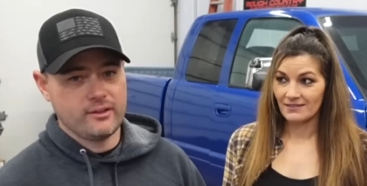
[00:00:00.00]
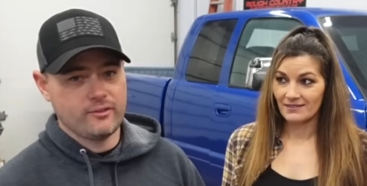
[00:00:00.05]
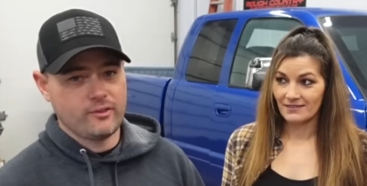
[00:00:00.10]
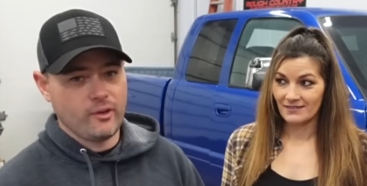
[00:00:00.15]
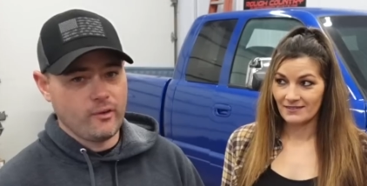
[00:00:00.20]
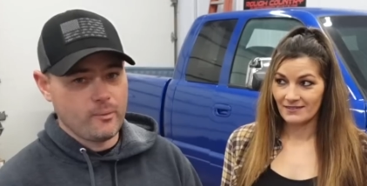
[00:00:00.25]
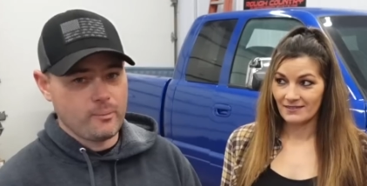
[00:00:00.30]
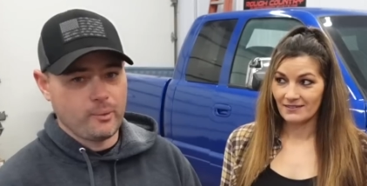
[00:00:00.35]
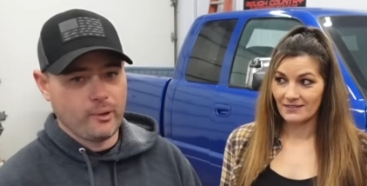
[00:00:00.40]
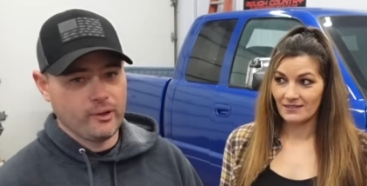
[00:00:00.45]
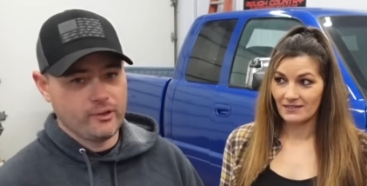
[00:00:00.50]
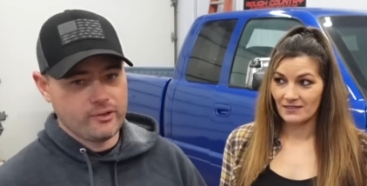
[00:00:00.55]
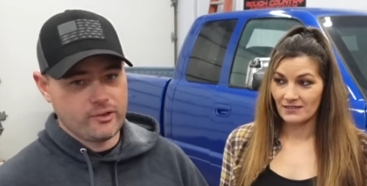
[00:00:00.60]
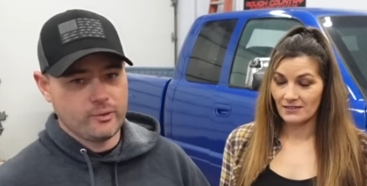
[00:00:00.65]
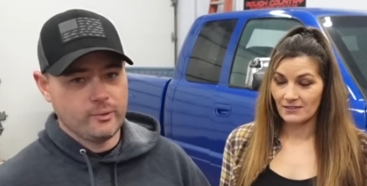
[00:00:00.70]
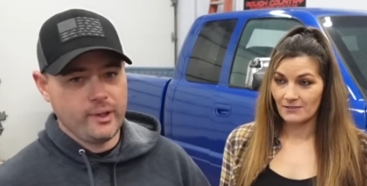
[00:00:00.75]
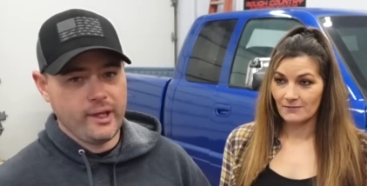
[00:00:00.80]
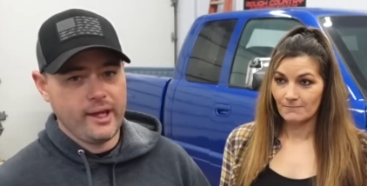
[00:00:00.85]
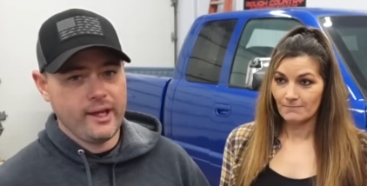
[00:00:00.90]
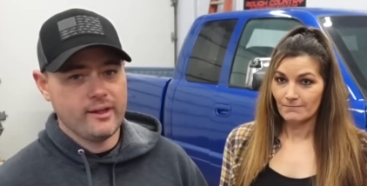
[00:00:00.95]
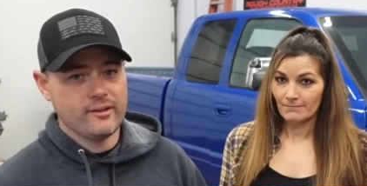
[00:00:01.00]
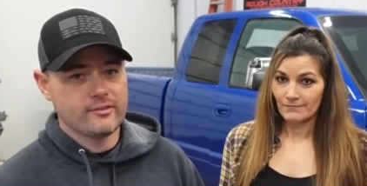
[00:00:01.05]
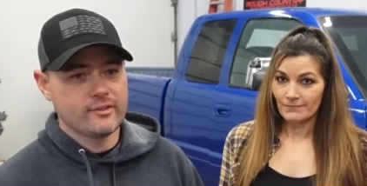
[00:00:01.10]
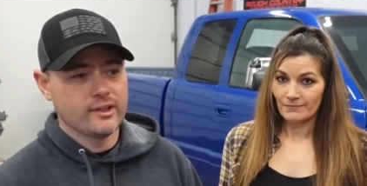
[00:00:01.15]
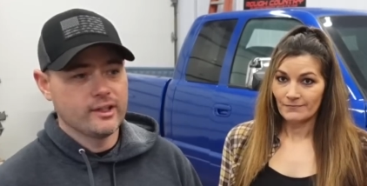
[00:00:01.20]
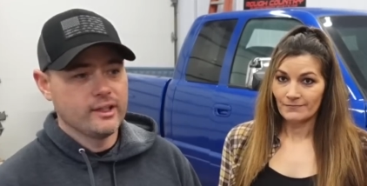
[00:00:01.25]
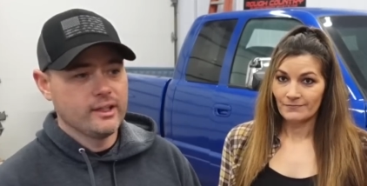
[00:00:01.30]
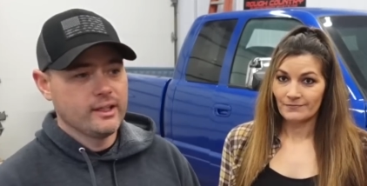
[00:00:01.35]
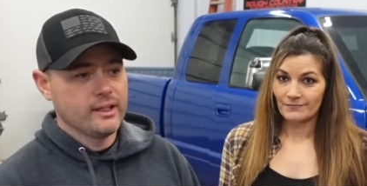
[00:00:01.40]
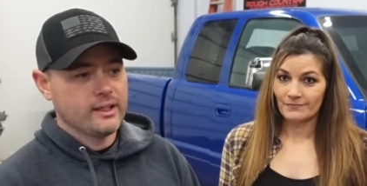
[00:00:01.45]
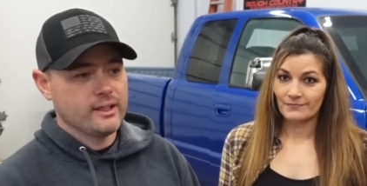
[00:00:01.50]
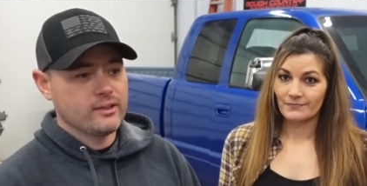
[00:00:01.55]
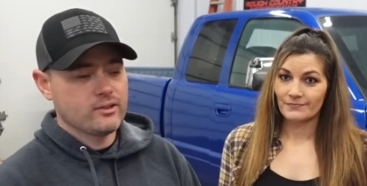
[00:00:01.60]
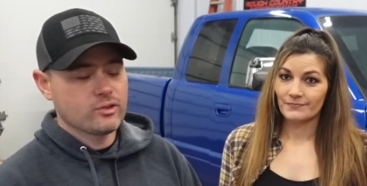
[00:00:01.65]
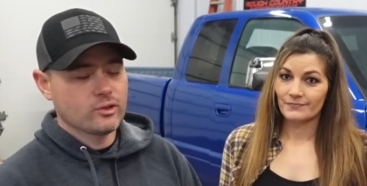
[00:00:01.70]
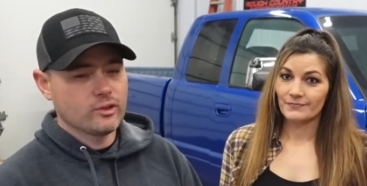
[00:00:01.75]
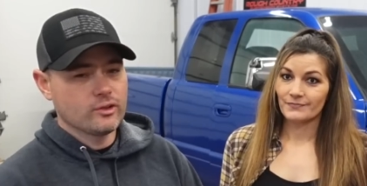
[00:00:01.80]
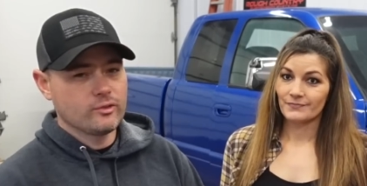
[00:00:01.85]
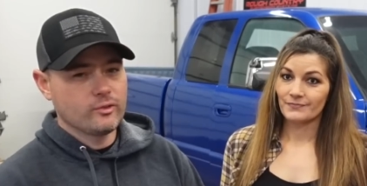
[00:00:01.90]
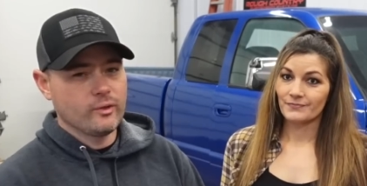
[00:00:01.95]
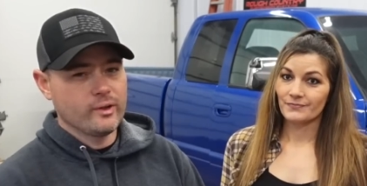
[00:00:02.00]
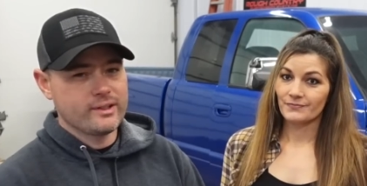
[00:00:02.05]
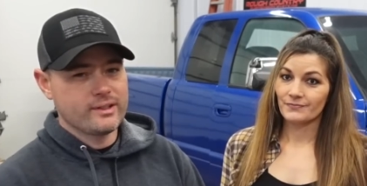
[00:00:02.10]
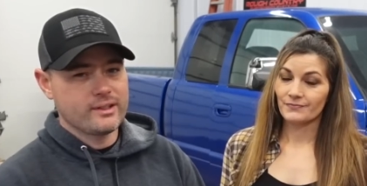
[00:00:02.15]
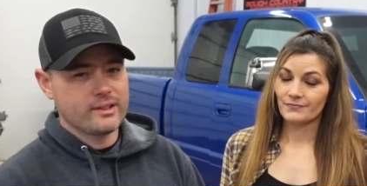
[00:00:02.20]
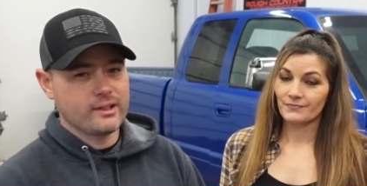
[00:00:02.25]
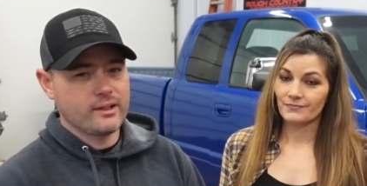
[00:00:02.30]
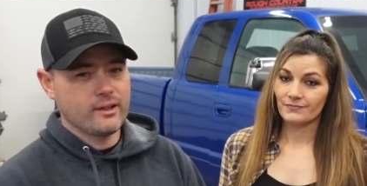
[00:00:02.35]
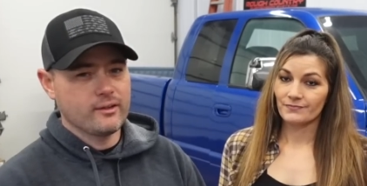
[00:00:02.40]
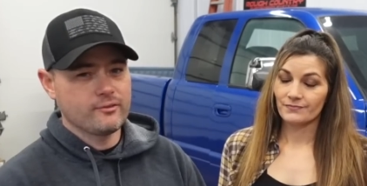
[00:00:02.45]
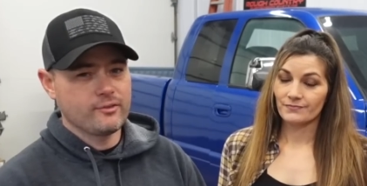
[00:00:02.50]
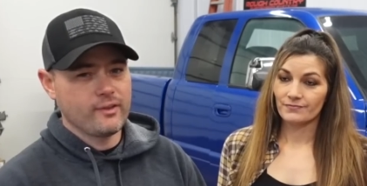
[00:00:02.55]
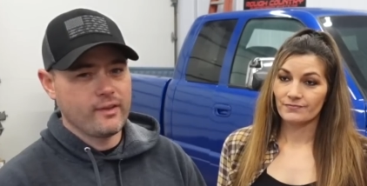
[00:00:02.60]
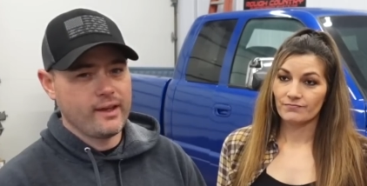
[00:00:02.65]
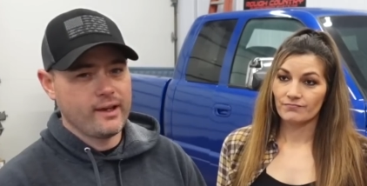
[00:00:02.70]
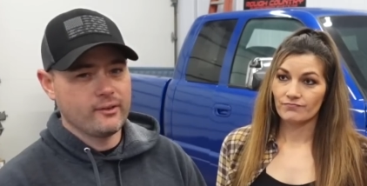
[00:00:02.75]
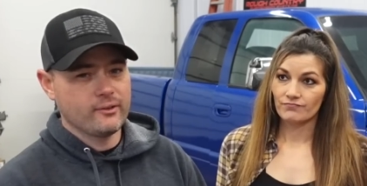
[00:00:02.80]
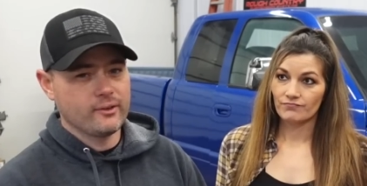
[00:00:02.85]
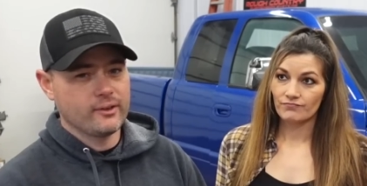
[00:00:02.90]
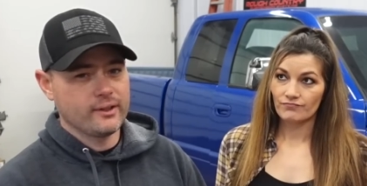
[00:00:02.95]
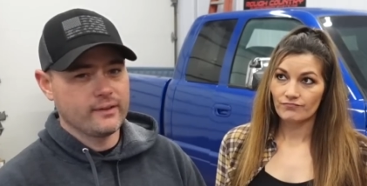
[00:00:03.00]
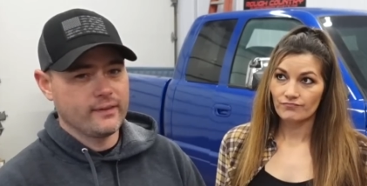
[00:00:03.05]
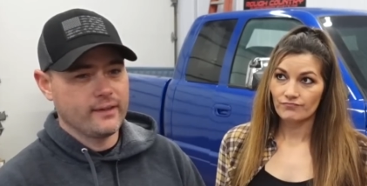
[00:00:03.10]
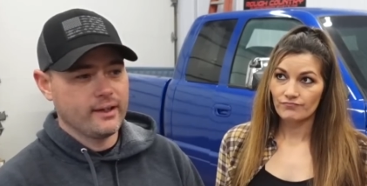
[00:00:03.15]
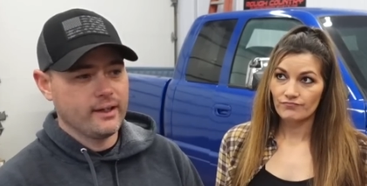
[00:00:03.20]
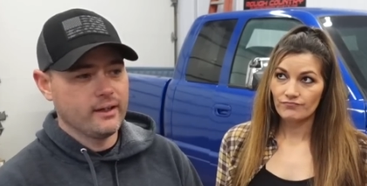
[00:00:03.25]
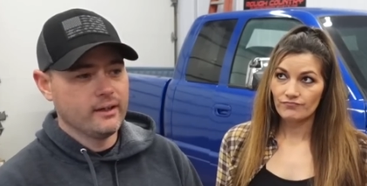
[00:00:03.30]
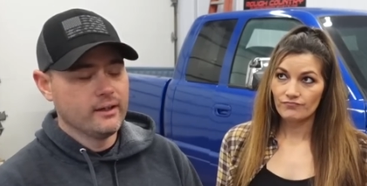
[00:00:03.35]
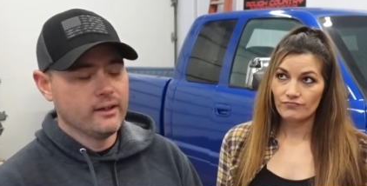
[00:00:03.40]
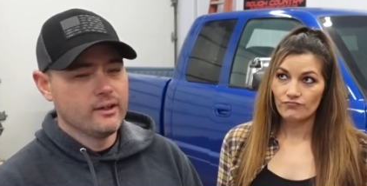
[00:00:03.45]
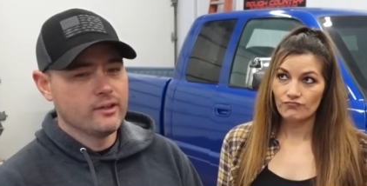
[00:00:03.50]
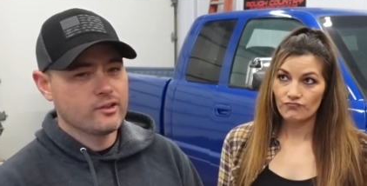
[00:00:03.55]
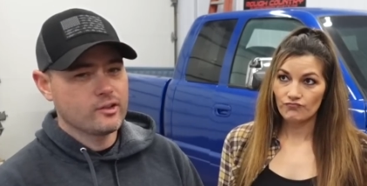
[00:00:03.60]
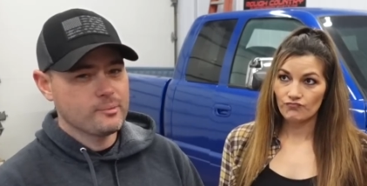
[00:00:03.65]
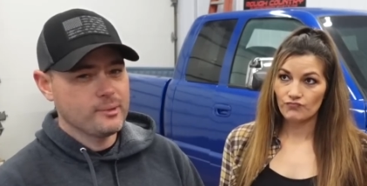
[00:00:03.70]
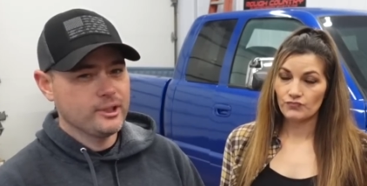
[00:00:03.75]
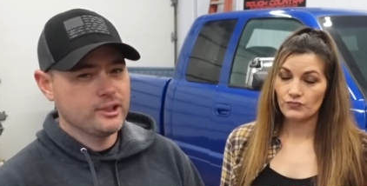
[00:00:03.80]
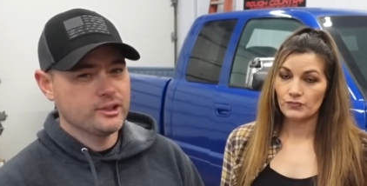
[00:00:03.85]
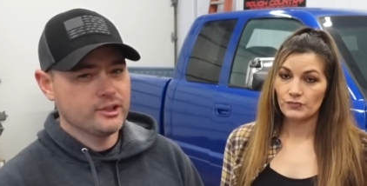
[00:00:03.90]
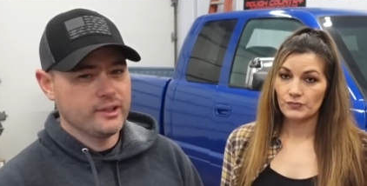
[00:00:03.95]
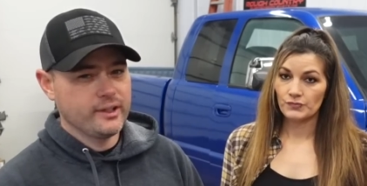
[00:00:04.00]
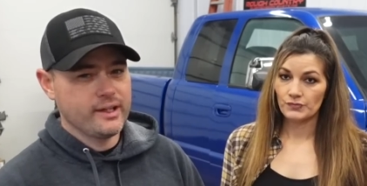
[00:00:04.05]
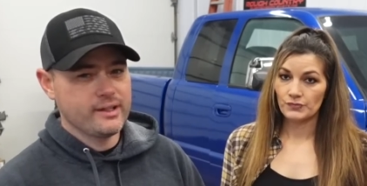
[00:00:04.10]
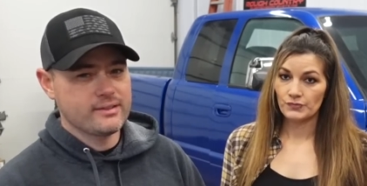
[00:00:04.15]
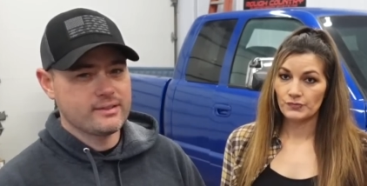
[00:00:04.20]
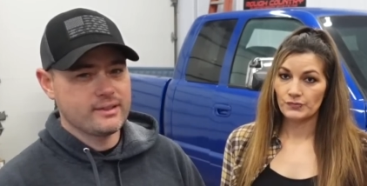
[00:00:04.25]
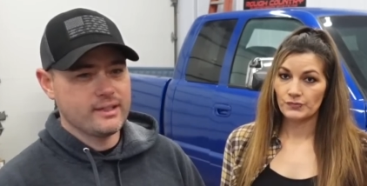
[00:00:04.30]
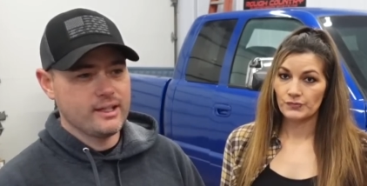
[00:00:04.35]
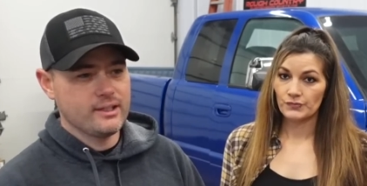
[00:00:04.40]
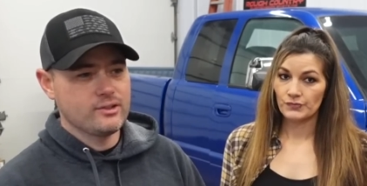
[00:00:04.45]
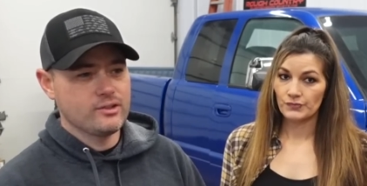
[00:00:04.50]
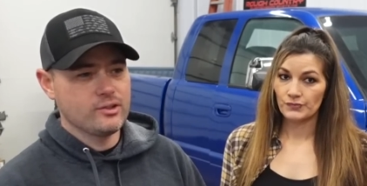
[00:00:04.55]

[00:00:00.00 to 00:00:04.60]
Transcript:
Speaker 1: of all the parts that we have and sort of what's to come for that one right there. So make sure you guys stay